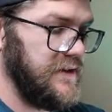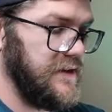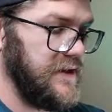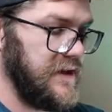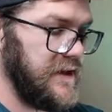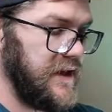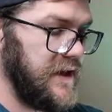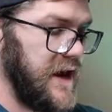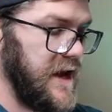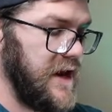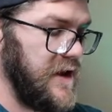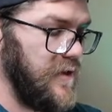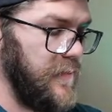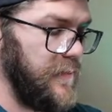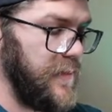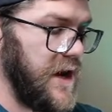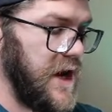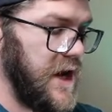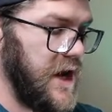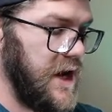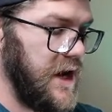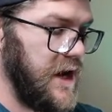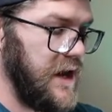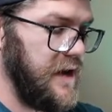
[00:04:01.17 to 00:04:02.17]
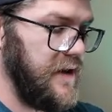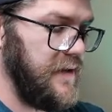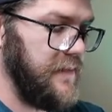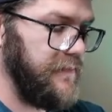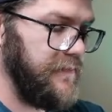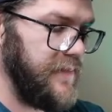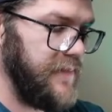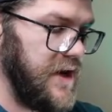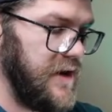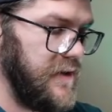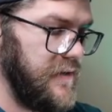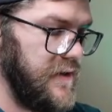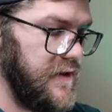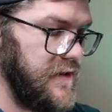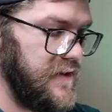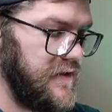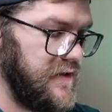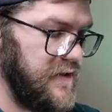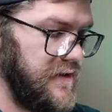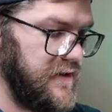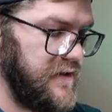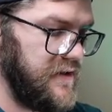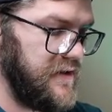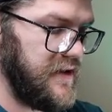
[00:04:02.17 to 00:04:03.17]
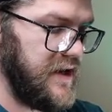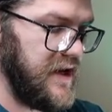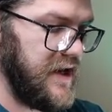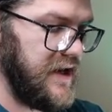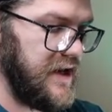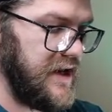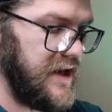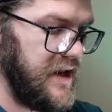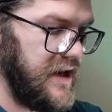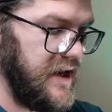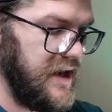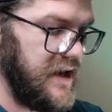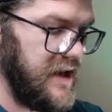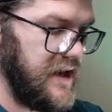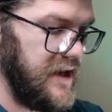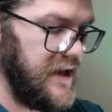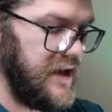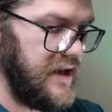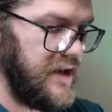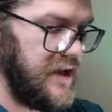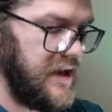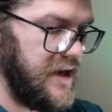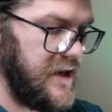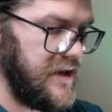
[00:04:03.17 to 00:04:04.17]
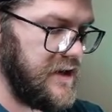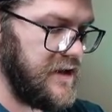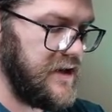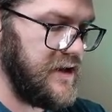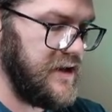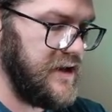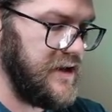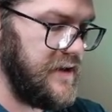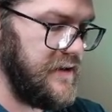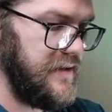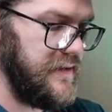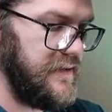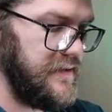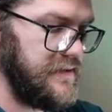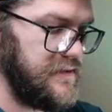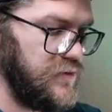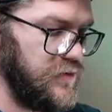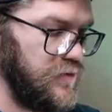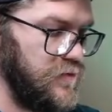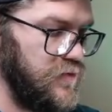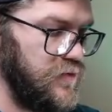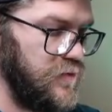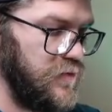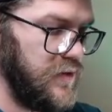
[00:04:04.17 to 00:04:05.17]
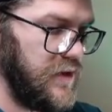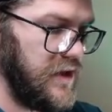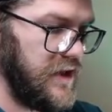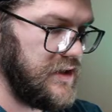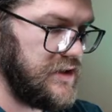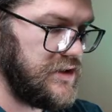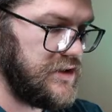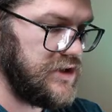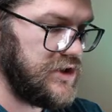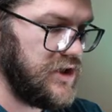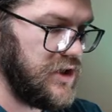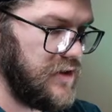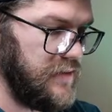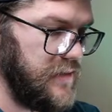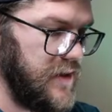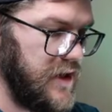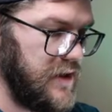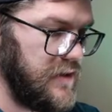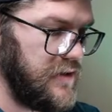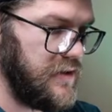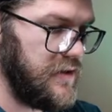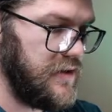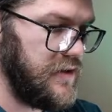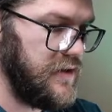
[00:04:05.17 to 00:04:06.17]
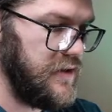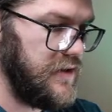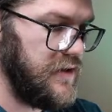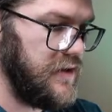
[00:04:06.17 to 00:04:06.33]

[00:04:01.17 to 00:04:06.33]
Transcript: the Caterpie, Paris, Psyduck. Ooh, got Charmander.